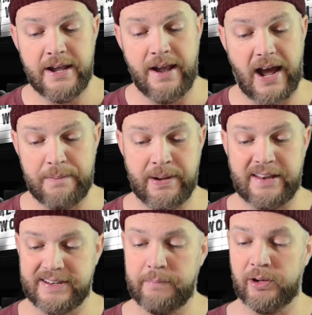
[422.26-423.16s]
not been
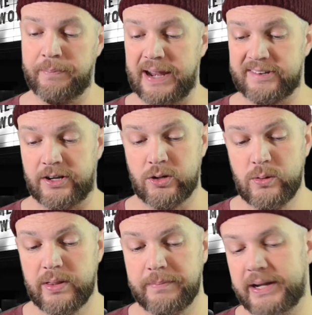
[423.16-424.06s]
assembled based on
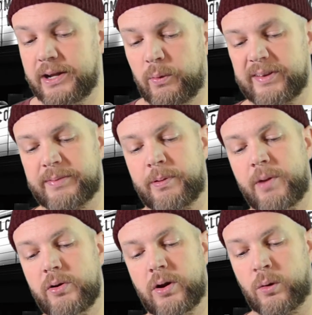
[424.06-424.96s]
who the media wants to
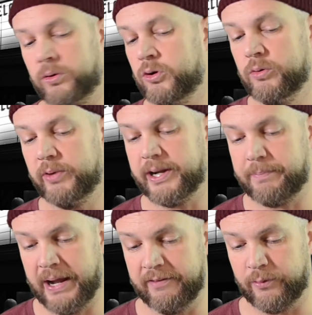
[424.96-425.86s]
promote or whom we
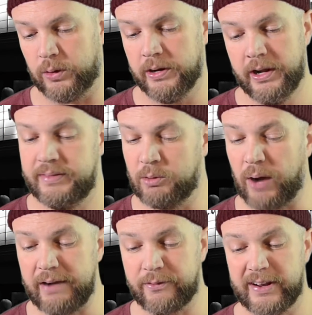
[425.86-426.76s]
could pay for. They
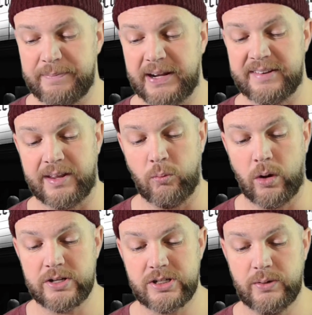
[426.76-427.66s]
ride for us because they
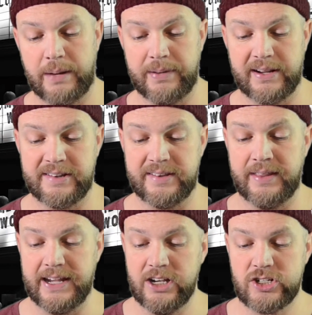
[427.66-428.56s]
want to and because
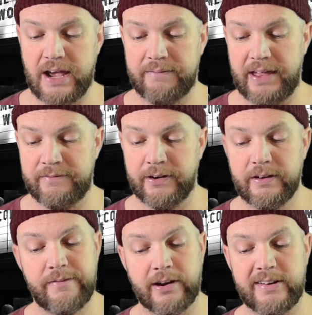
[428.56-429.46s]
they each have that
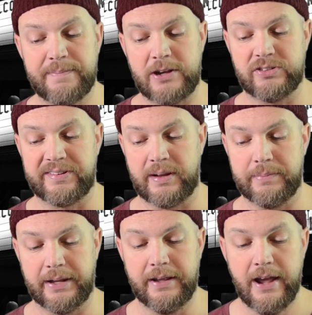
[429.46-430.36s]
very, very special
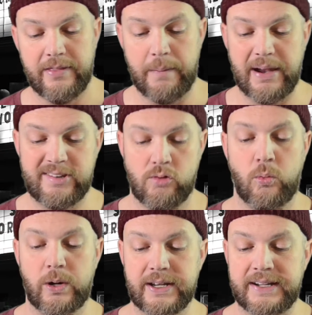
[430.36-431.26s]
something that makes you
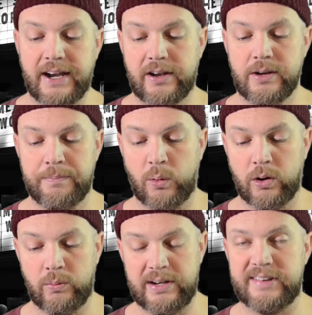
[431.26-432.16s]
want to get on your
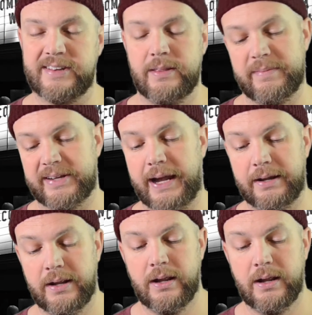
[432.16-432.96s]
board when you see them skate."